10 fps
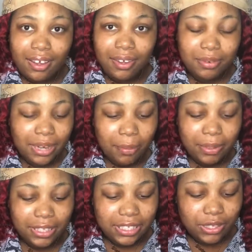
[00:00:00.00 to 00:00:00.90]
When I
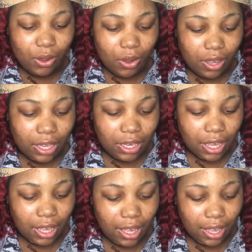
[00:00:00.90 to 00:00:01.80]
put this on,
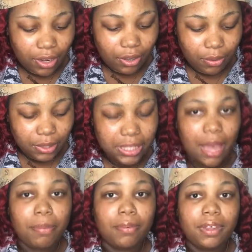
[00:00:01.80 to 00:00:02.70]
I don't know what
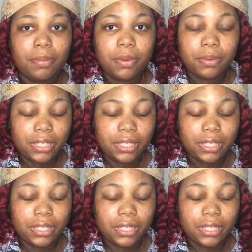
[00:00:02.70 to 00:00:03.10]
top I'm going to put with